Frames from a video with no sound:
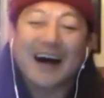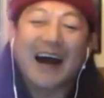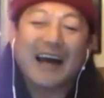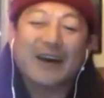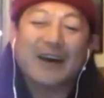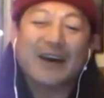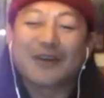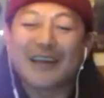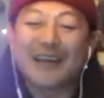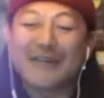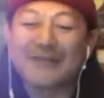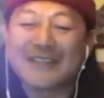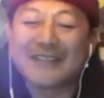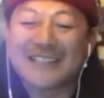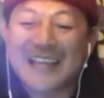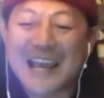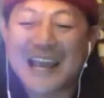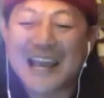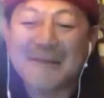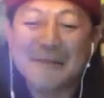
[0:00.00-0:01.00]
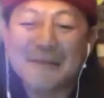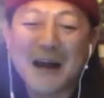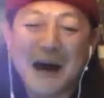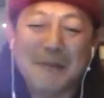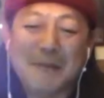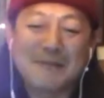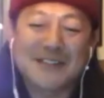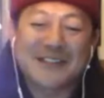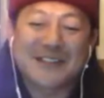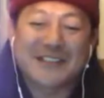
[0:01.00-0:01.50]
don't give a damn.
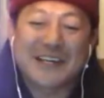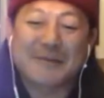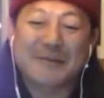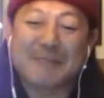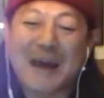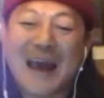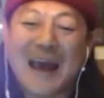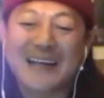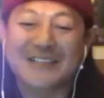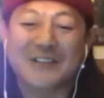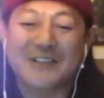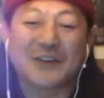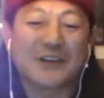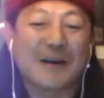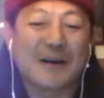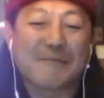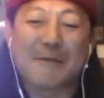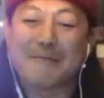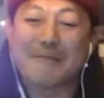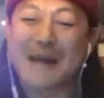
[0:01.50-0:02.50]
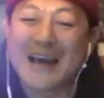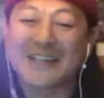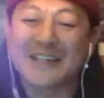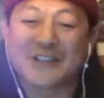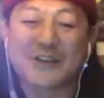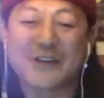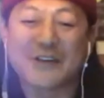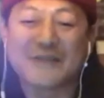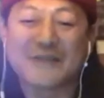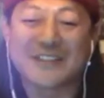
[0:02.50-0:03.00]
I'm a sick bastard. I'm a
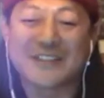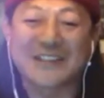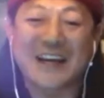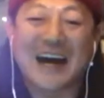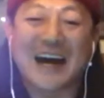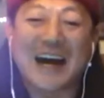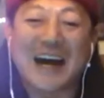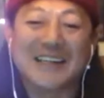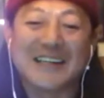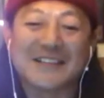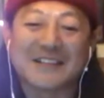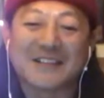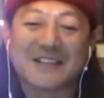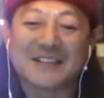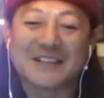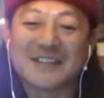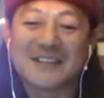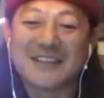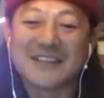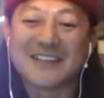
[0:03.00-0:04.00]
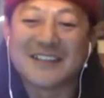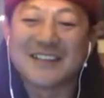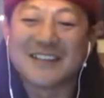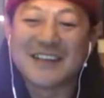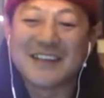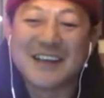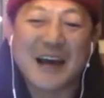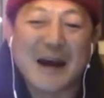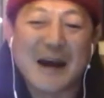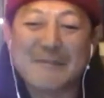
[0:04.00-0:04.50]
master of disguise.
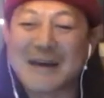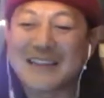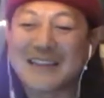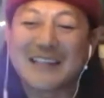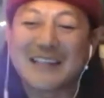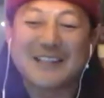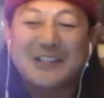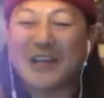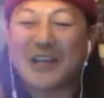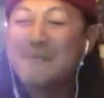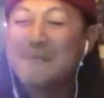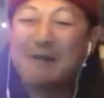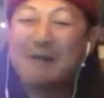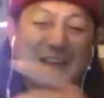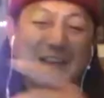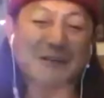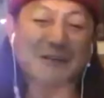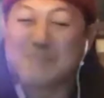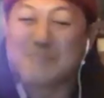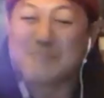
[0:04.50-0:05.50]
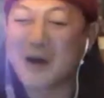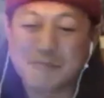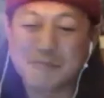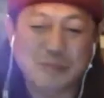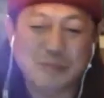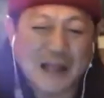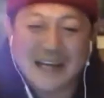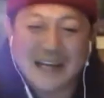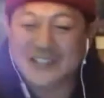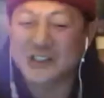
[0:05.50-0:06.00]
I'm at the gym on the butt
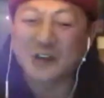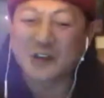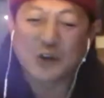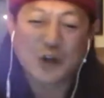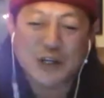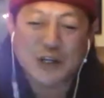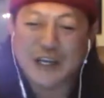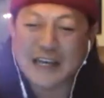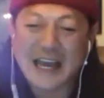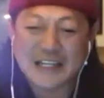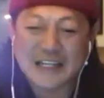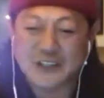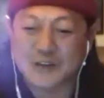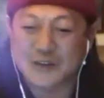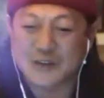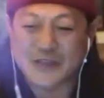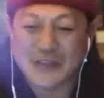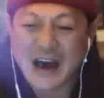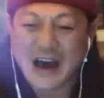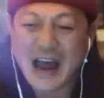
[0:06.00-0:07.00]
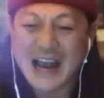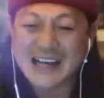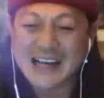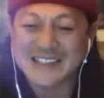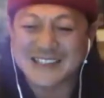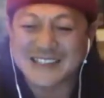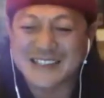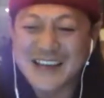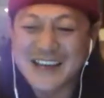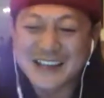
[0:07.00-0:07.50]
blaster looking at your
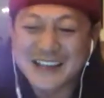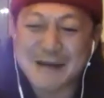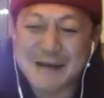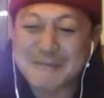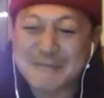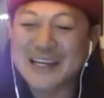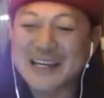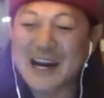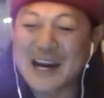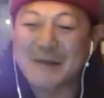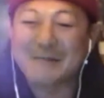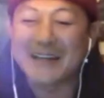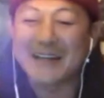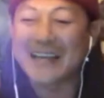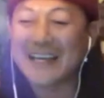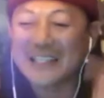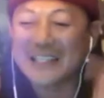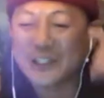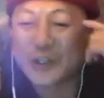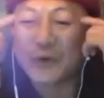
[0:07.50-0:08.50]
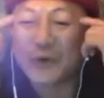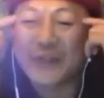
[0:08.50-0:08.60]
thighs. Let me come and hit you